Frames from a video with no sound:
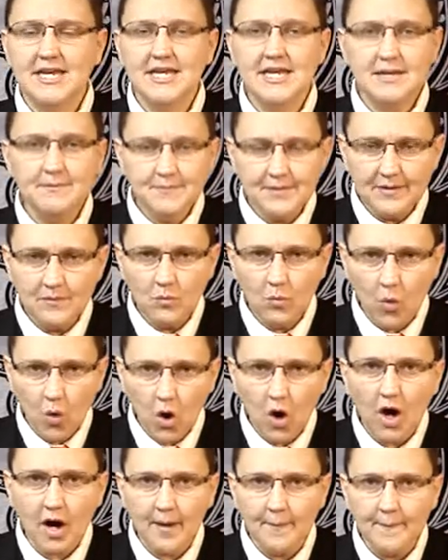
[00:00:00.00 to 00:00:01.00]
Keeping
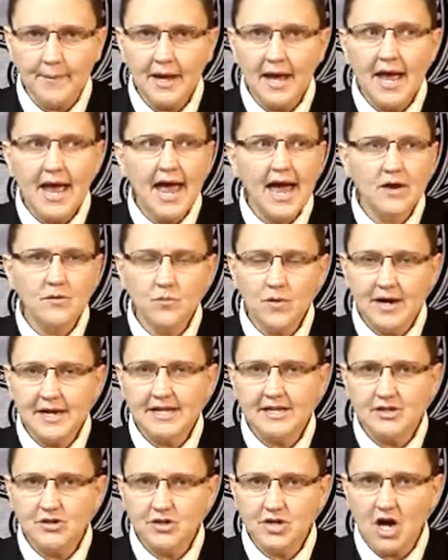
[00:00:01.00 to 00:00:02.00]
warm and
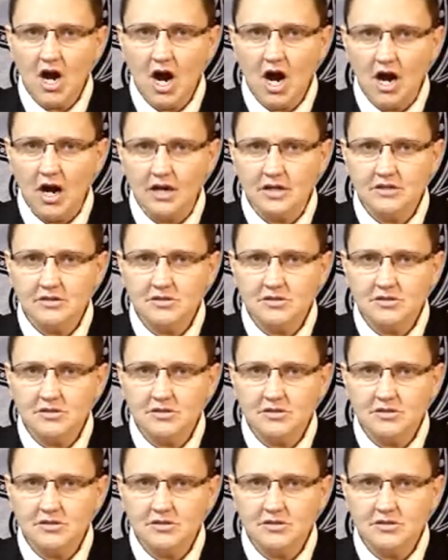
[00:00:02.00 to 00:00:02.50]
running your car.